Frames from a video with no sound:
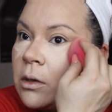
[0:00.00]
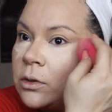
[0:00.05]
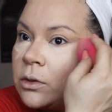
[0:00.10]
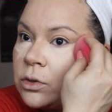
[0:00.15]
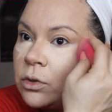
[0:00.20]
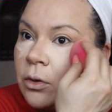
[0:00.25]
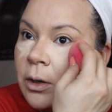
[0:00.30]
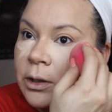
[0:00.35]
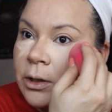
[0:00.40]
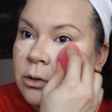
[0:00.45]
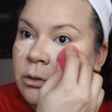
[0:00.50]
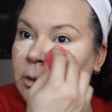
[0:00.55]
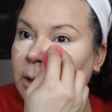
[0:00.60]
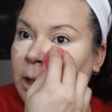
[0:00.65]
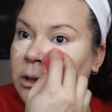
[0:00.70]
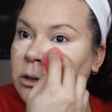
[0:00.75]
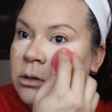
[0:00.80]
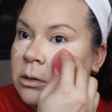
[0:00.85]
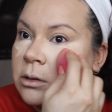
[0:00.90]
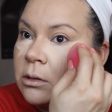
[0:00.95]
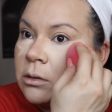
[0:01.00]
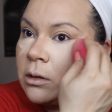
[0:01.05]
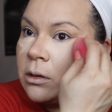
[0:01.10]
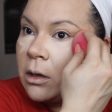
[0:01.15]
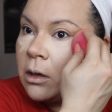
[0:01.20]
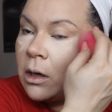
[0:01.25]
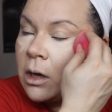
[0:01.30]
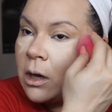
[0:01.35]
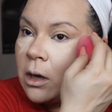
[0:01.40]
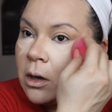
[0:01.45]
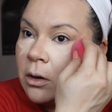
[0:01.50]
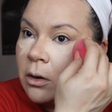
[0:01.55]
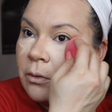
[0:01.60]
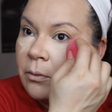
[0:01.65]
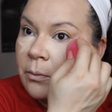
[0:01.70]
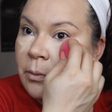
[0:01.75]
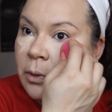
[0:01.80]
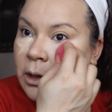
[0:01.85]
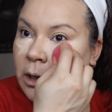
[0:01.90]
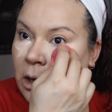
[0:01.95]
So I do like to
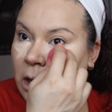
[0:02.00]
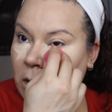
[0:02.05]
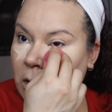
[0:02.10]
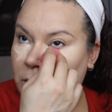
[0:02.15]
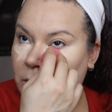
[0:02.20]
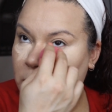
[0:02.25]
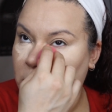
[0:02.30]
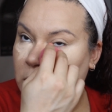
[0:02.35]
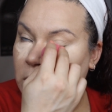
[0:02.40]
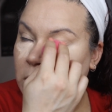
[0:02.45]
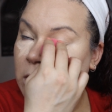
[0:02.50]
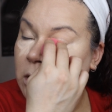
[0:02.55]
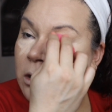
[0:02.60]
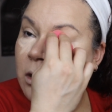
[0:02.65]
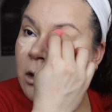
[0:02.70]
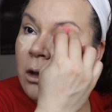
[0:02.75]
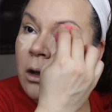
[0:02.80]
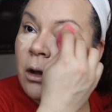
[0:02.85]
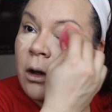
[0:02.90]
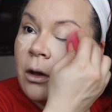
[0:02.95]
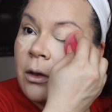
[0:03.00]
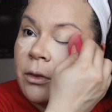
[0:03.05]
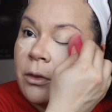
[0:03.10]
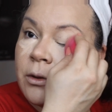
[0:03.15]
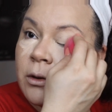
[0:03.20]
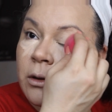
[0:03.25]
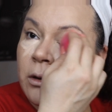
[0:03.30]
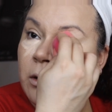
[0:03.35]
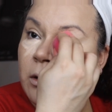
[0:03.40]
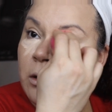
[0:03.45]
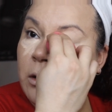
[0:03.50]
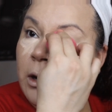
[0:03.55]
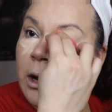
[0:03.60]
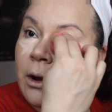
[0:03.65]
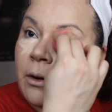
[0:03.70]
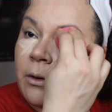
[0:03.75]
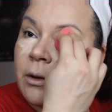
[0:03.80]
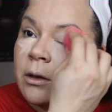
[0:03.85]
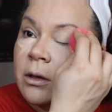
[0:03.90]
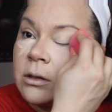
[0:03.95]
blend out the other
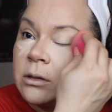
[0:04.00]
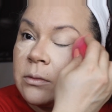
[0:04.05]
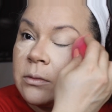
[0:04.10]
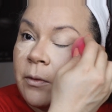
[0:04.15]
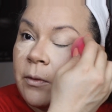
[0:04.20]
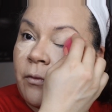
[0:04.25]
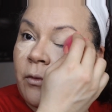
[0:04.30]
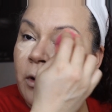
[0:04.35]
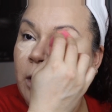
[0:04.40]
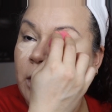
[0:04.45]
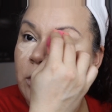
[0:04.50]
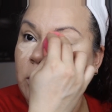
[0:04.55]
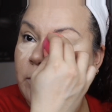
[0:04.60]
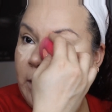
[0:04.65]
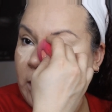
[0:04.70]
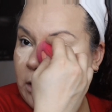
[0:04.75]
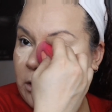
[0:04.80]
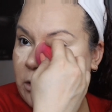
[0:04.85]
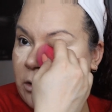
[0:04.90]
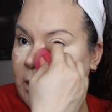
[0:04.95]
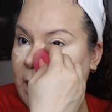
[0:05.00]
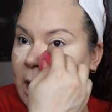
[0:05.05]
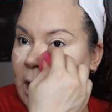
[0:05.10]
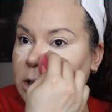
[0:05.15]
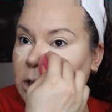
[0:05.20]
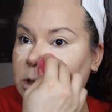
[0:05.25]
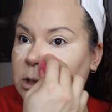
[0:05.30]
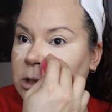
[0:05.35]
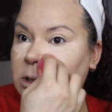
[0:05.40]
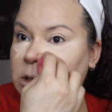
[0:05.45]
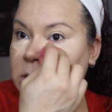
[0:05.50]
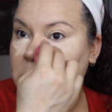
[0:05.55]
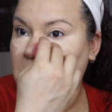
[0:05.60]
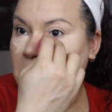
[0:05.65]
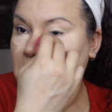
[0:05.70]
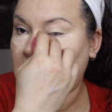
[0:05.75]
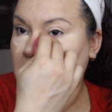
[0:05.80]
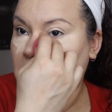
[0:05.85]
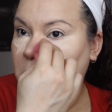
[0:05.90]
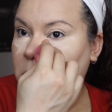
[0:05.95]
areas before I do my under eye, just
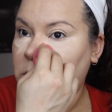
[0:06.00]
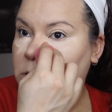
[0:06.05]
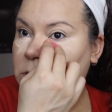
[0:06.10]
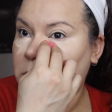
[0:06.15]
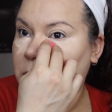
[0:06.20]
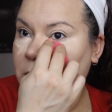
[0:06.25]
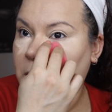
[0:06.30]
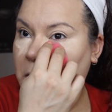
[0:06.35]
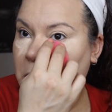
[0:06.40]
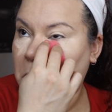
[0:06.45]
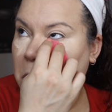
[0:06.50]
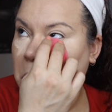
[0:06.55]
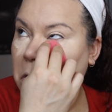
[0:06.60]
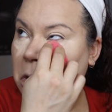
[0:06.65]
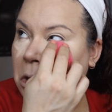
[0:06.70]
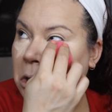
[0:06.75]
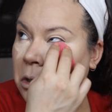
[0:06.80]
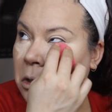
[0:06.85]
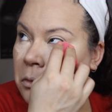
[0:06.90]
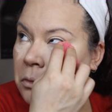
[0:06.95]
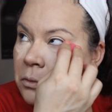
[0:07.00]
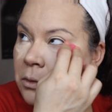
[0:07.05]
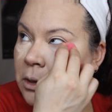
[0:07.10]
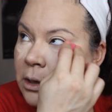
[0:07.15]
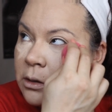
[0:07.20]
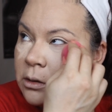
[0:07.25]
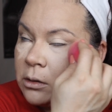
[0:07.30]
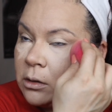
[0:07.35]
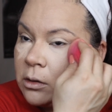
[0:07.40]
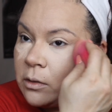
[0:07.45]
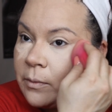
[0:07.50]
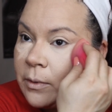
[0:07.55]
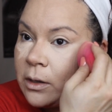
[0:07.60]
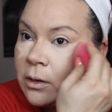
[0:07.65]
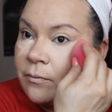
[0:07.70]
so that it can create a little bit